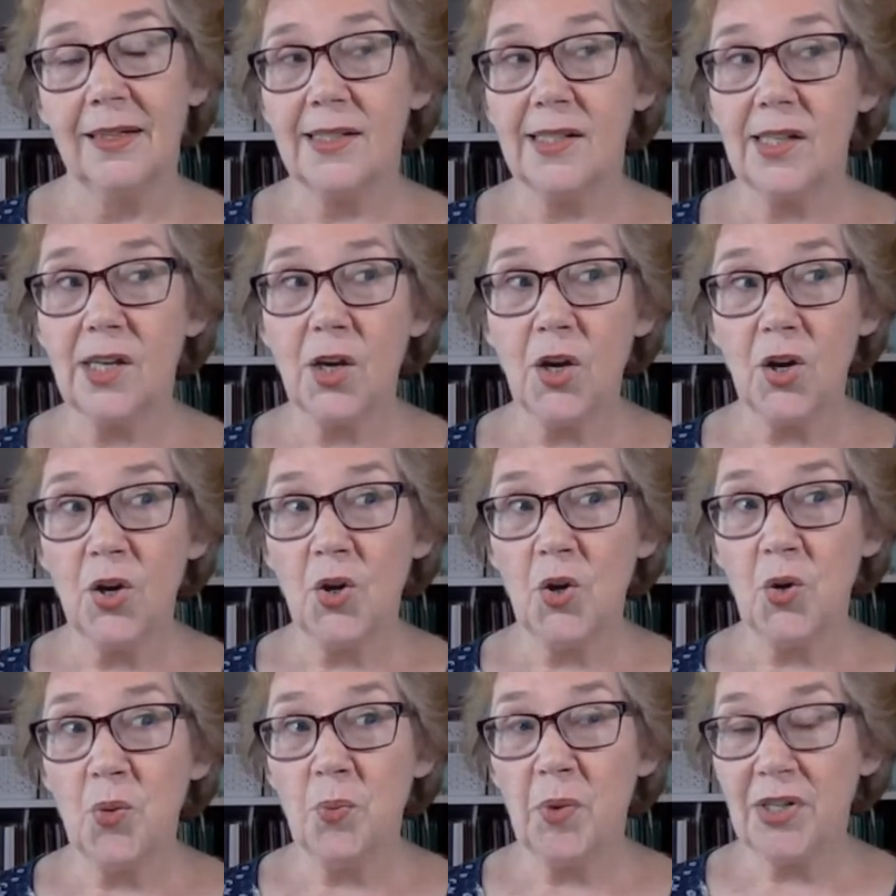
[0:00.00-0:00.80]

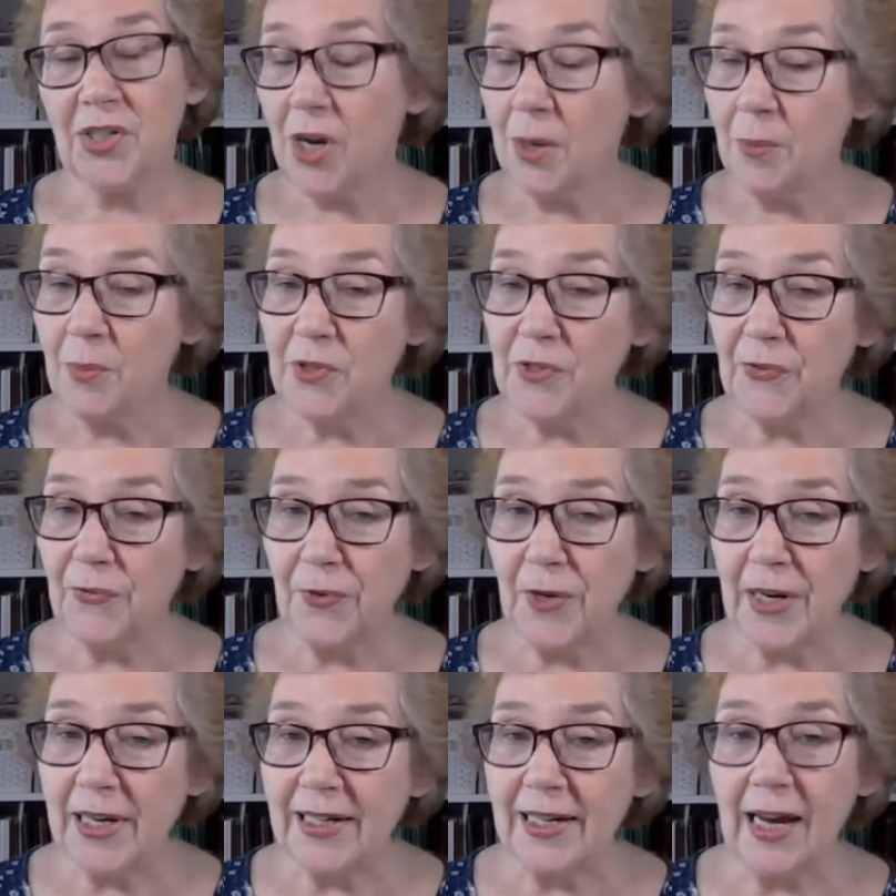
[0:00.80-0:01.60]
So my time was
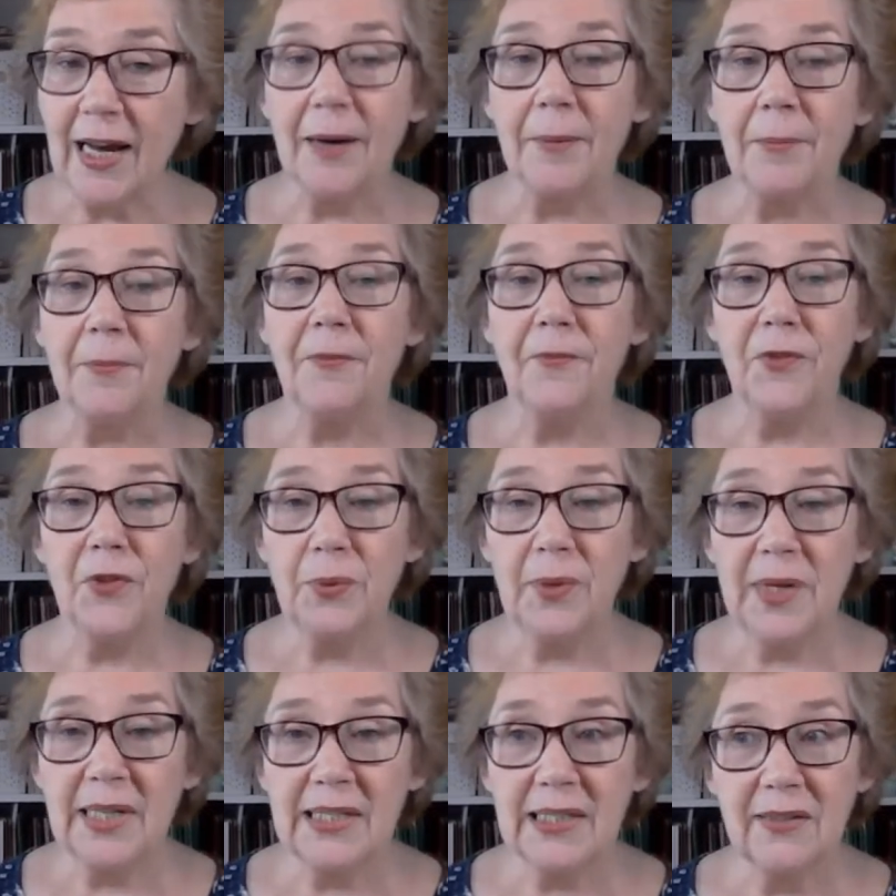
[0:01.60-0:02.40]
freed up for
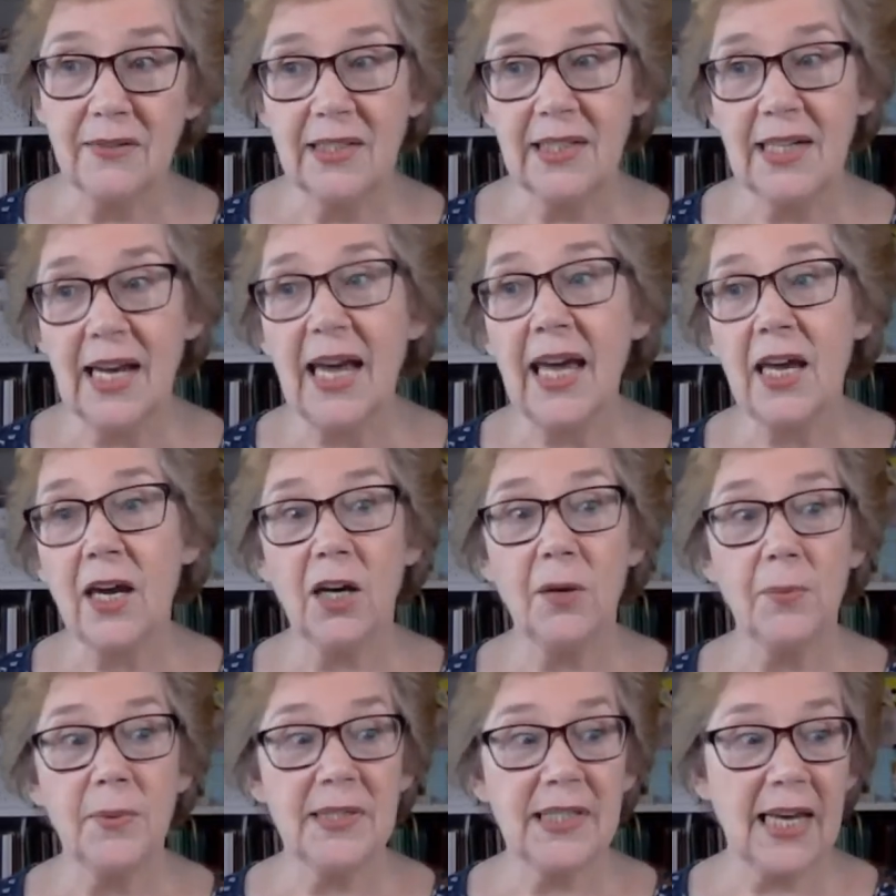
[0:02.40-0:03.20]
the rest of the day,
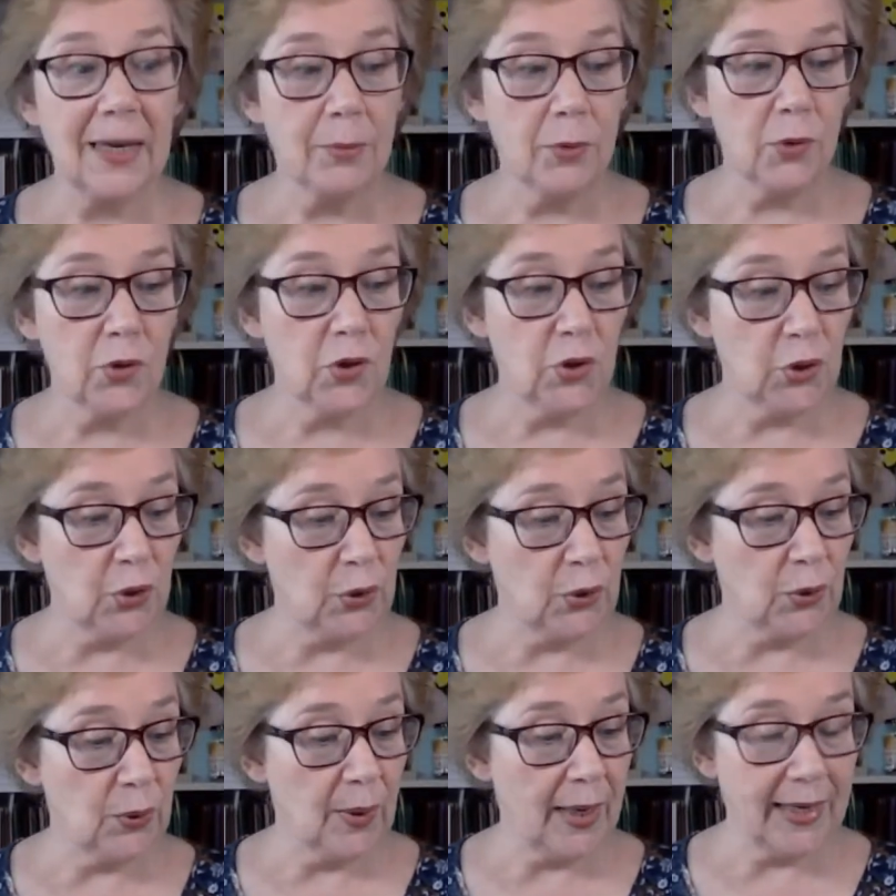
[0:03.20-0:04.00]
I was able
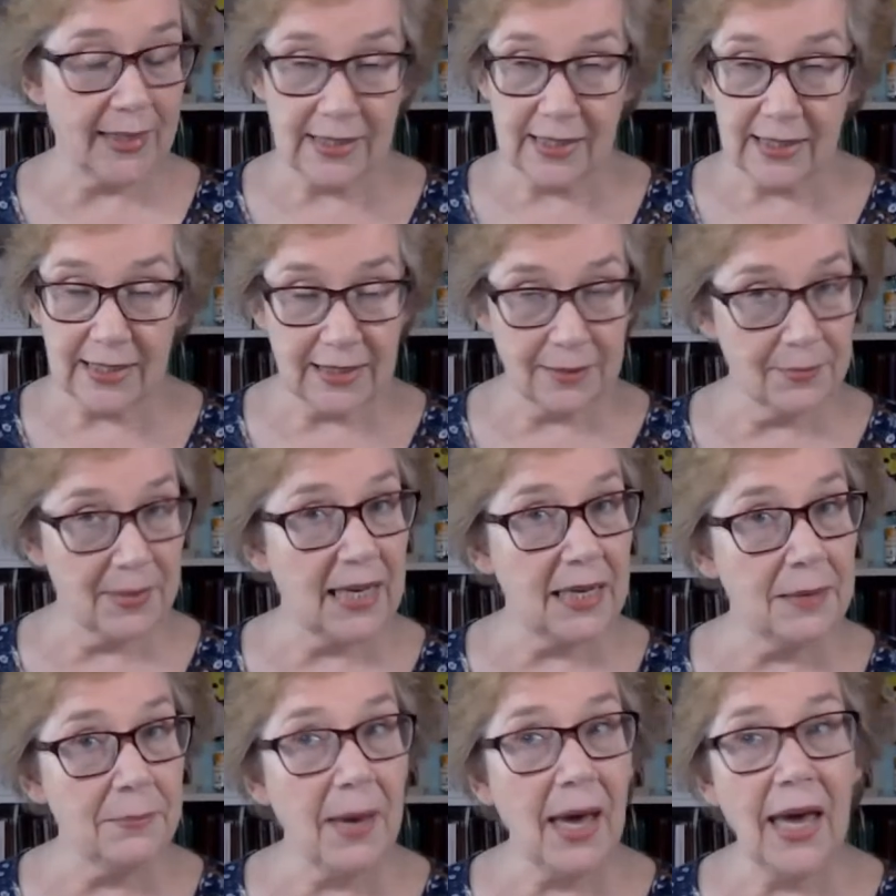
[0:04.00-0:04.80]
to answer some
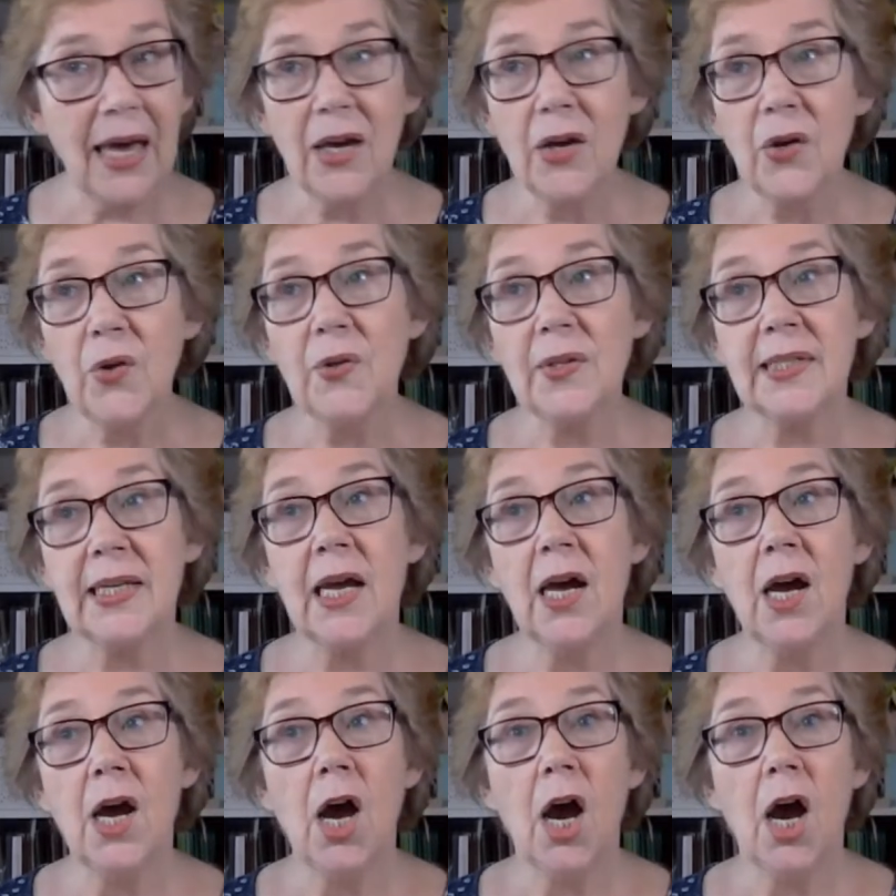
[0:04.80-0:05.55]
emails.